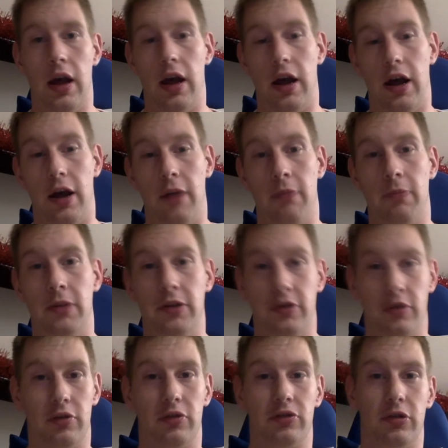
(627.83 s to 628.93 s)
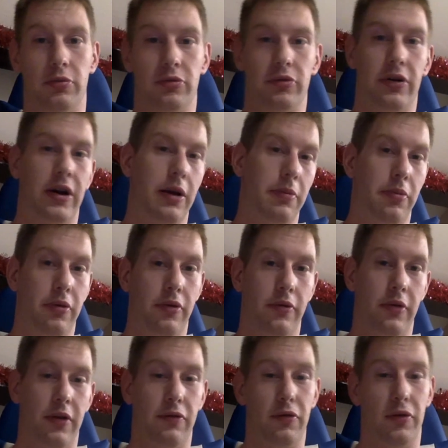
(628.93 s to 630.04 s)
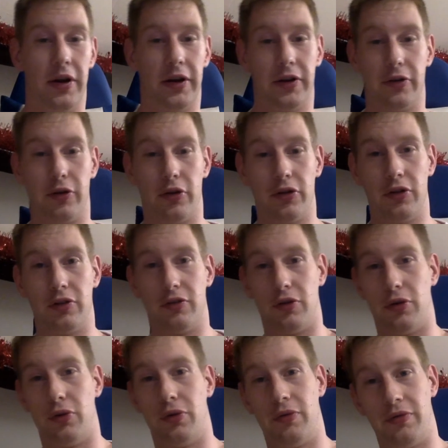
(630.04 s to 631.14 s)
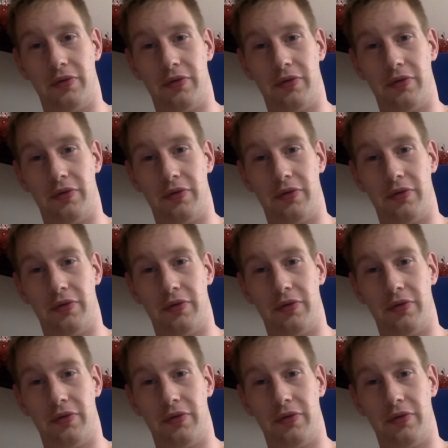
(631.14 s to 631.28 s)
And be sure to subscribe if you like the content. So